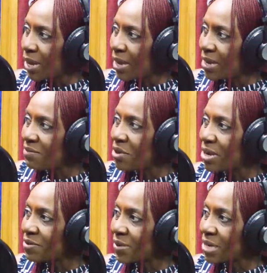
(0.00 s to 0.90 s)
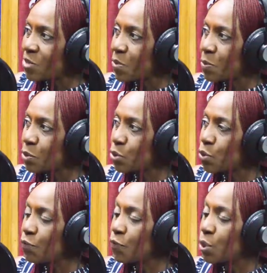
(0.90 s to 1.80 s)
I never advise people to
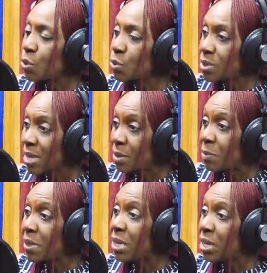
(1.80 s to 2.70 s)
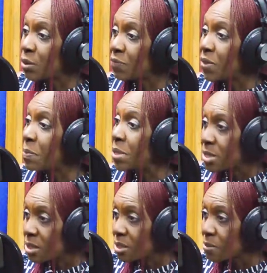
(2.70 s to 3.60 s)
go for loans at the beginning of their
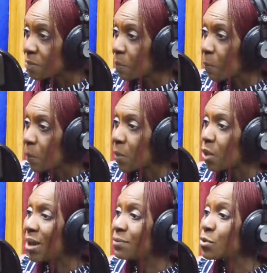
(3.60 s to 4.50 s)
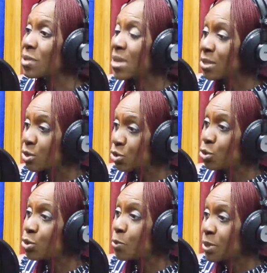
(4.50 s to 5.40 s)
business. You have to start to
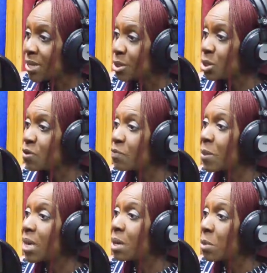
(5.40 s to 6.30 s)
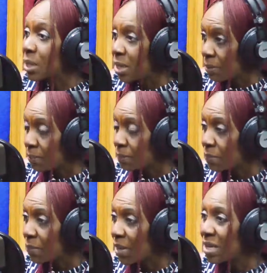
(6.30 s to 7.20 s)
show the potential of making money.
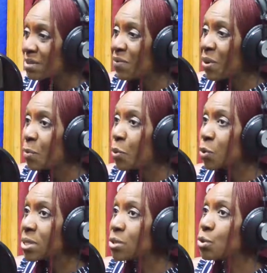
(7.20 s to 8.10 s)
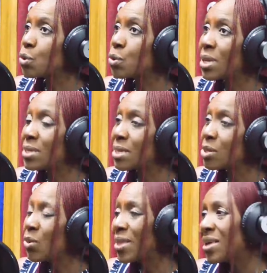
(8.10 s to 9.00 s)
It's very important to know that
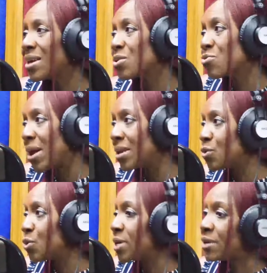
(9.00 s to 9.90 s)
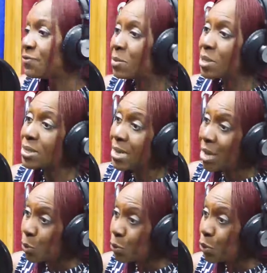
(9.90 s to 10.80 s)
you either get a grant or you get family to
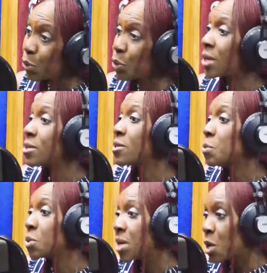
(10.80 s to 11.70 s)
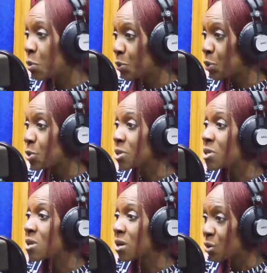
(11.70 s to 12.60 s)
help you or get someone to help you to
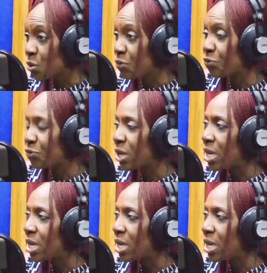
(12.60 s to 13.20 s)
start off.